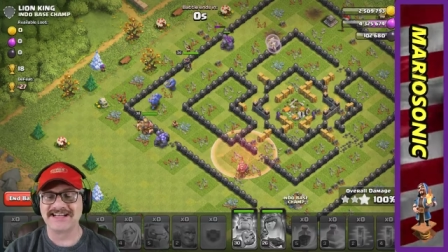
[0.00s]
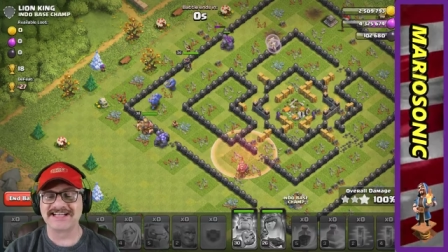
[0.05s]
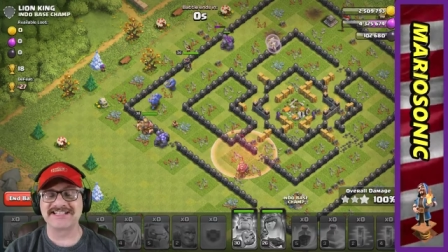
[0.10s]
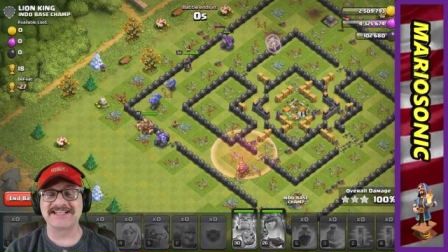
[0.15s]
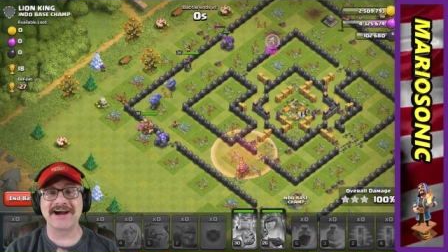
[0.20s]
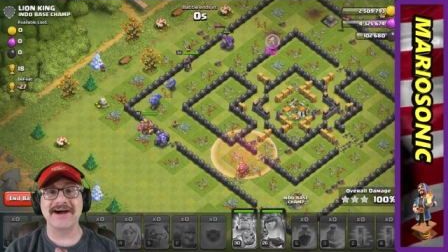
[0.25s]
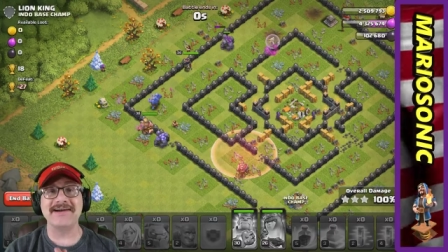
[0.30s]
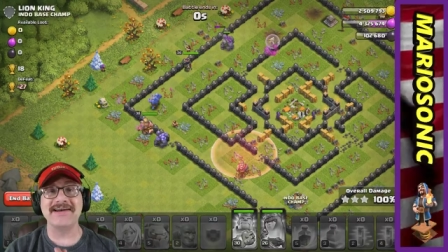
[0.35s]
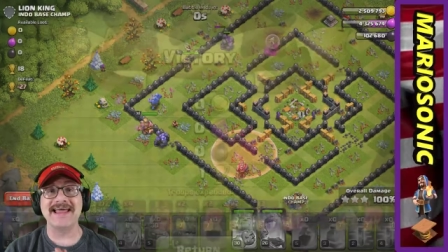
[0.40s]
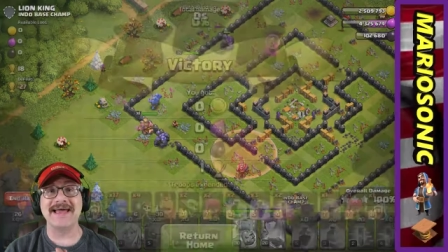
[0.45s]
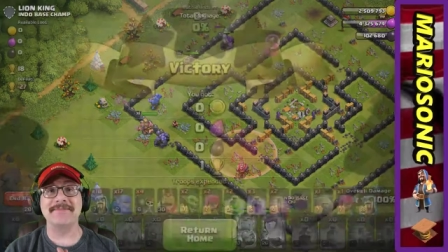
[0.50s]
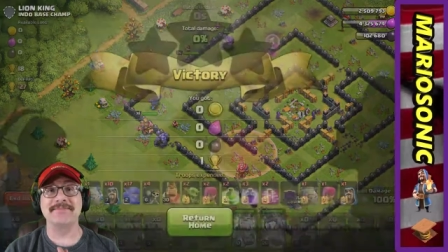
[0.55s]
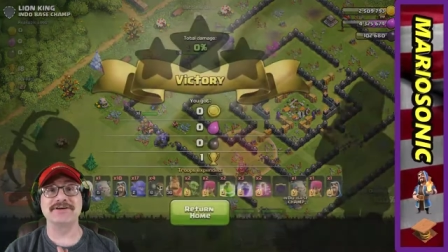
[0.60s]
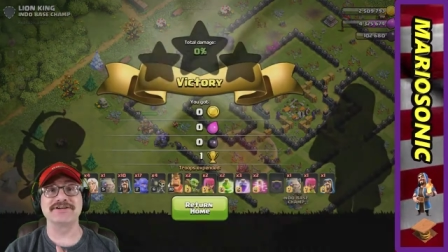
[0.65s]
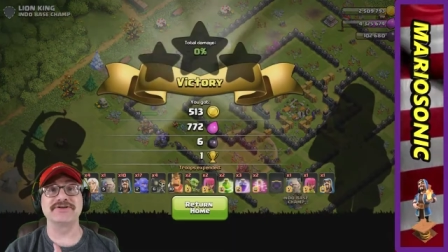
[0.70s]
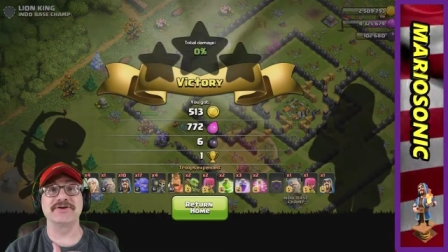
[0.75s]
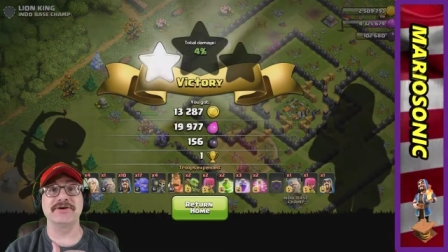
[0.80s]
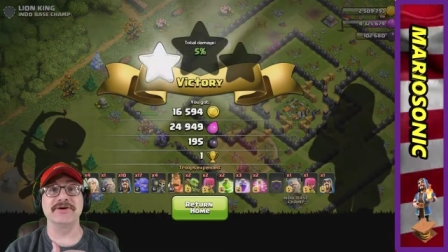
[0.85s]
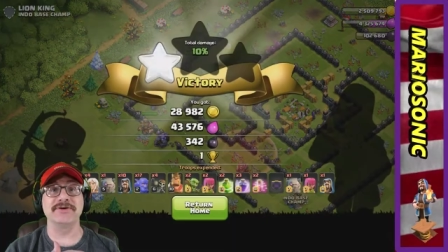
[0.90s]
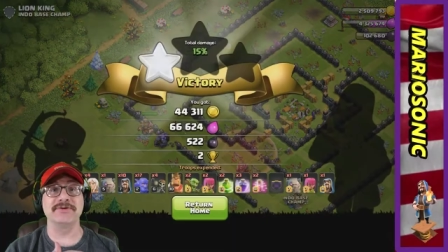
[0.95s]
Star
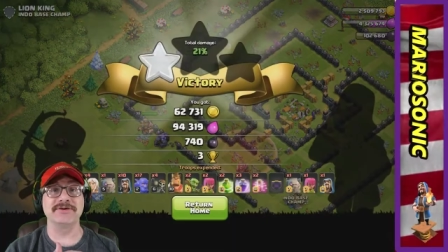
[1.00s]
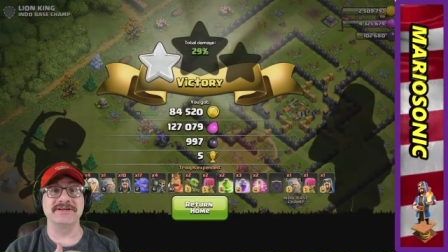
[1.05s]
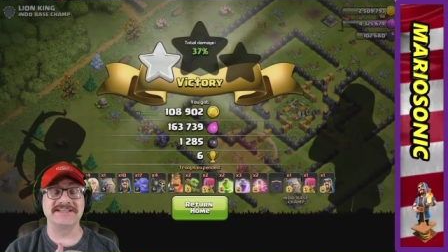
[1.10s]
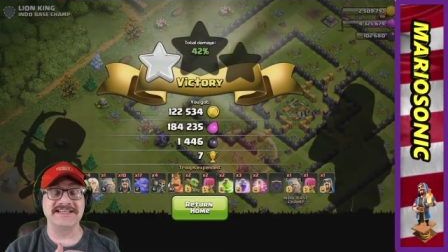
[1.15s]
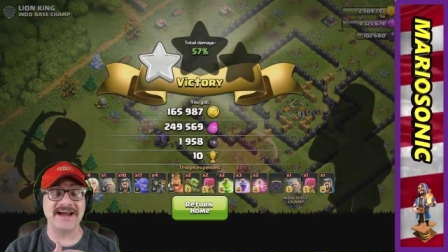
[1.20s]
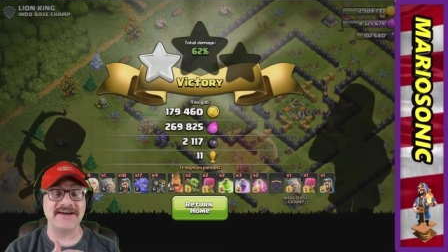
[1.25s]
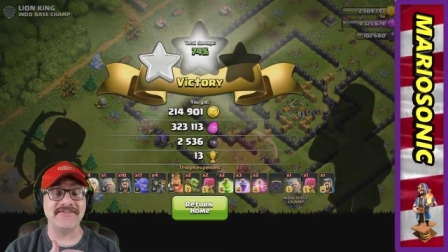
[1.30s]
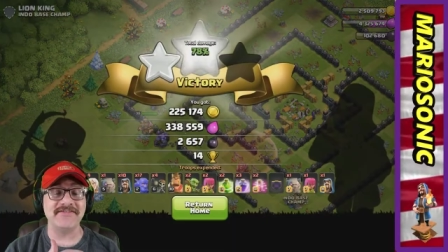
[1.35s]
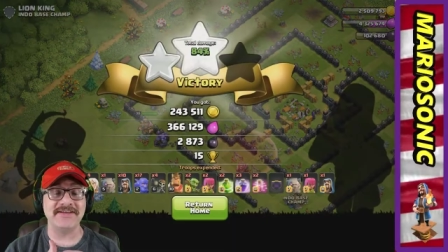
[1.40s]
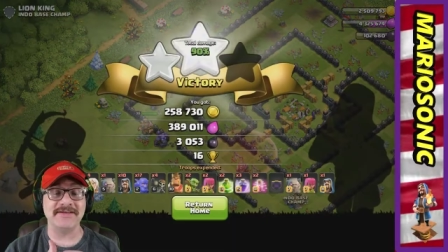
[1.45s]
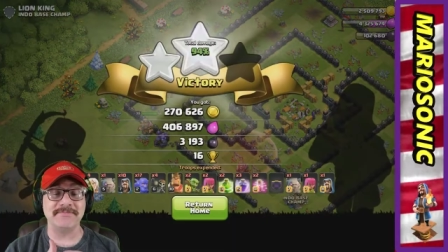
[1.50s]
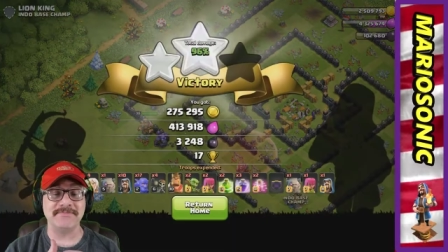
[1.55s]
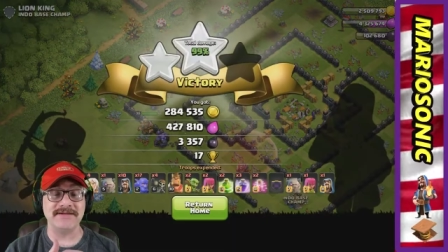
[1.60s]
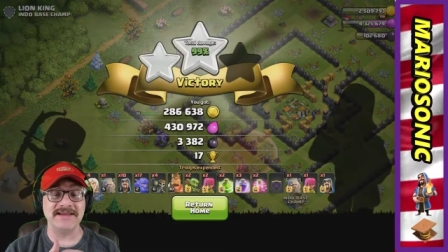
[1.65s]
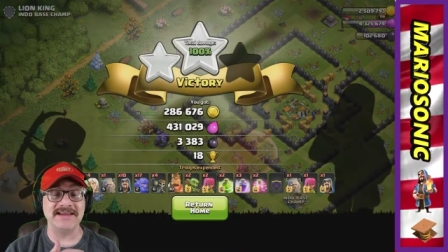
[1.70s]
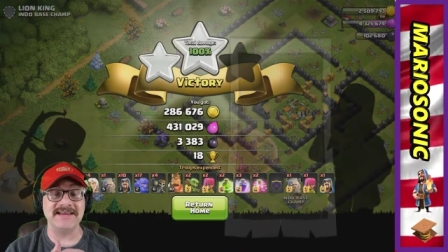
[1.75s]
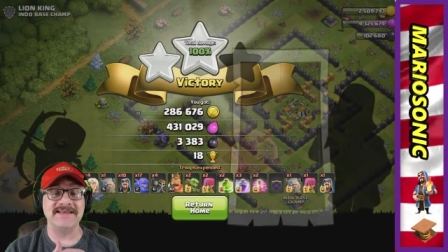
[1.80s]
Laboratory would definitely